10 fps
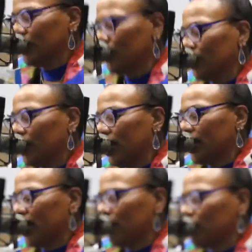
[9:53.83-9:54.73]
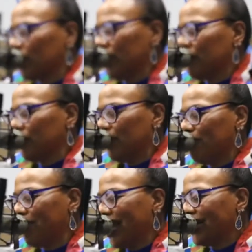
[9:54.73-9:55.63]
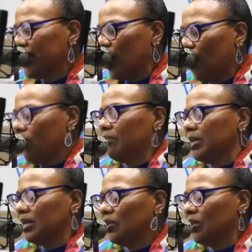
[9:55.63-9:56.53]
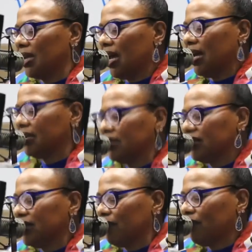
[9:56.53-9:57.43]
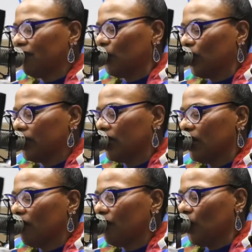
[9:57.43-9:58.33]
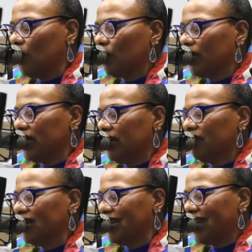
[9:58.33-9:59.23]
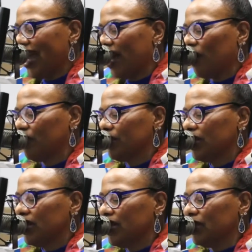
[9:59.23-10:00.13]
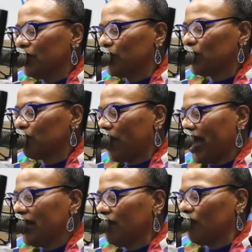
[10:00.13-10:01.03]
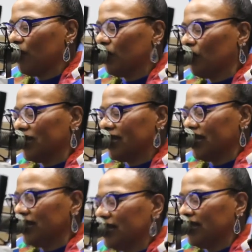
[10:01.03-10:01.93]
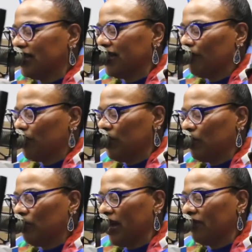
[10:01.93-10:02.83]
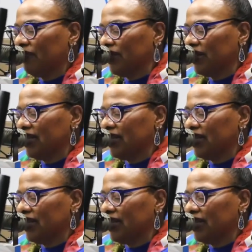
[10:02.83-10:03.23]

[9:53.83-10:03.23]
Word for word: Lord God. I pray for a mighty army, Lord God, to step forth forward even now in spite of what resistance that people might feel